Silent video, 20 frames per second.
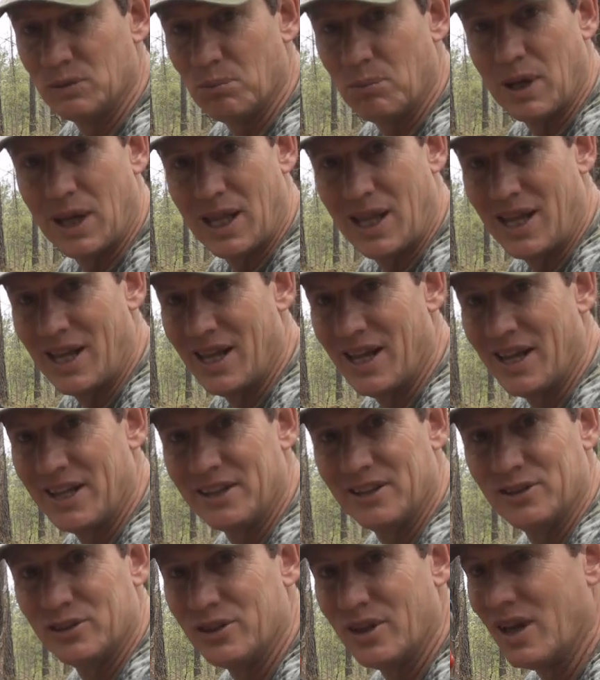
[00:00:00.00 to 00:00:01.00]
and
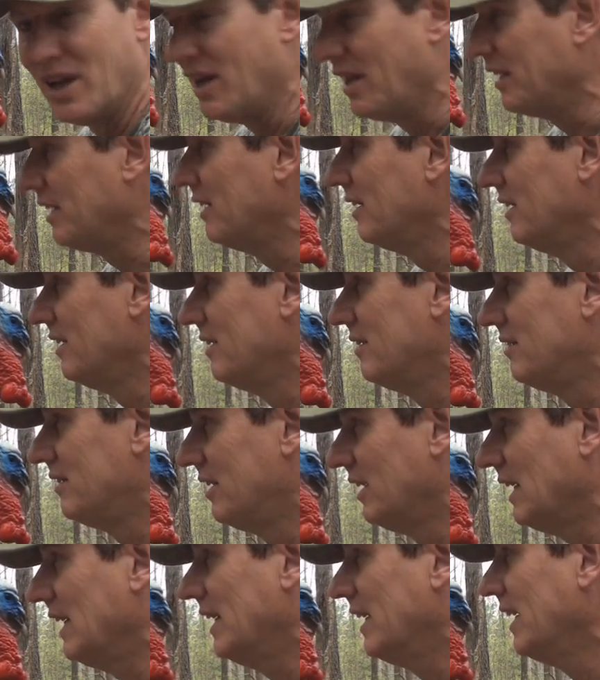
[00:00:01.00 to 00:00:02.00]
blind is not
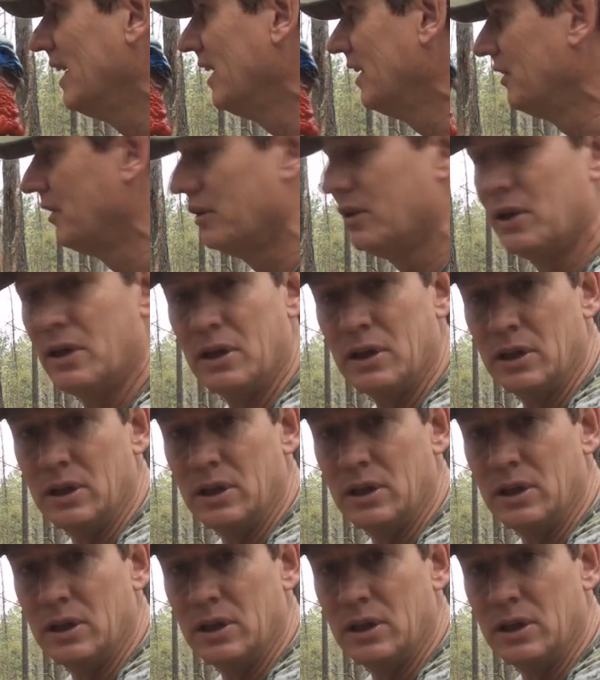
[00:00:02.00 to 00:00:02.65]
together.